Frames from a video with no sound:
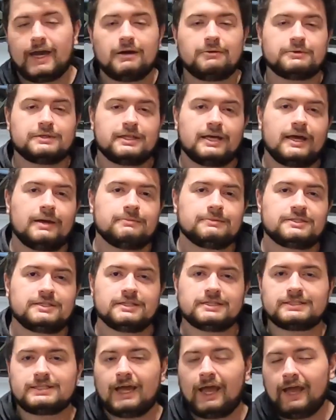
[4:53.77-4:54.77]
And with the
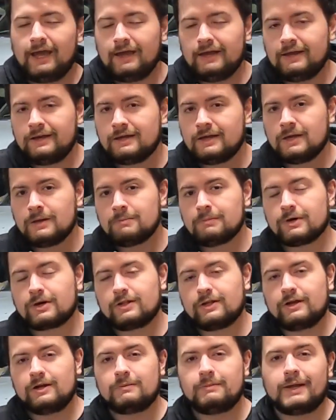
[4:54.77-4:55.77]
M6A,
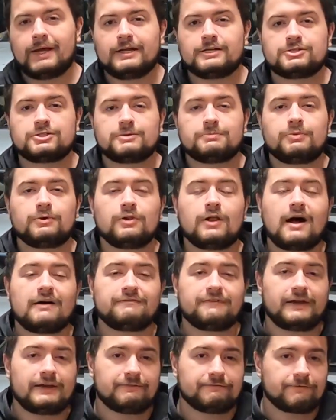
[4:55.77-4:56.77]
McLaren managed to pull
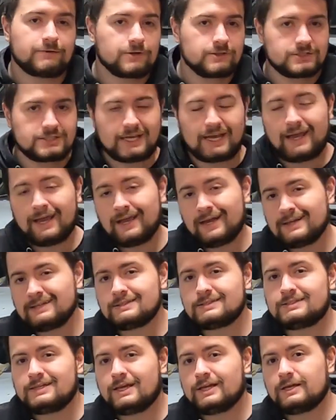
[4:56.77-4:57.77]
off a first
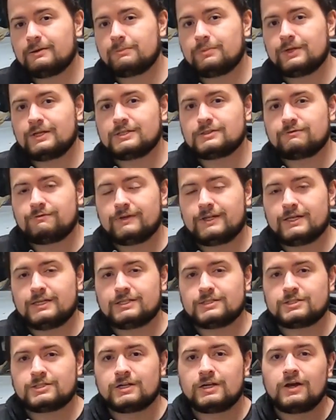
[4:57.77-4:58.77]
and second place
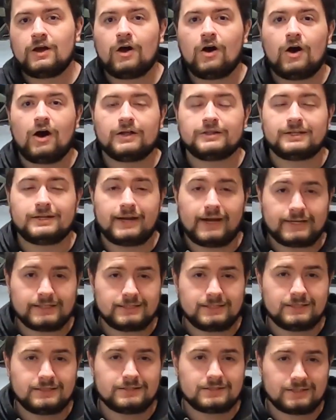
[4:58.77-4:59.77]
finish on the
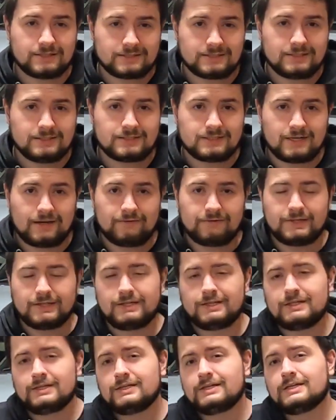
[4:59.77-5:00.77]

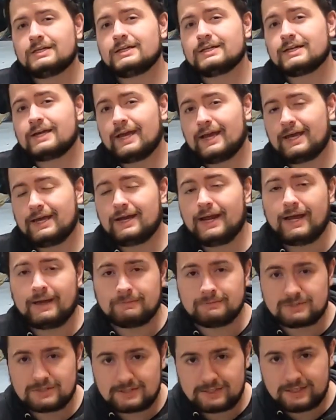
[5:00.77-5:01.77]
1967
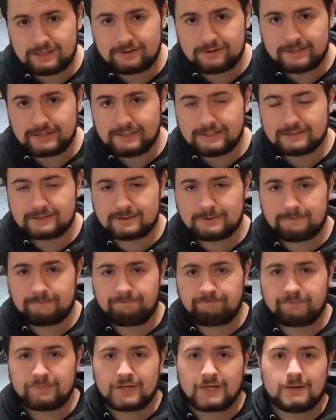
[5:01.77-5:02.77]
Can-Am Series
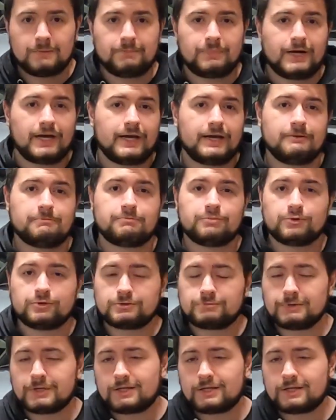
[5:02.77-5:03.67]
by Bruce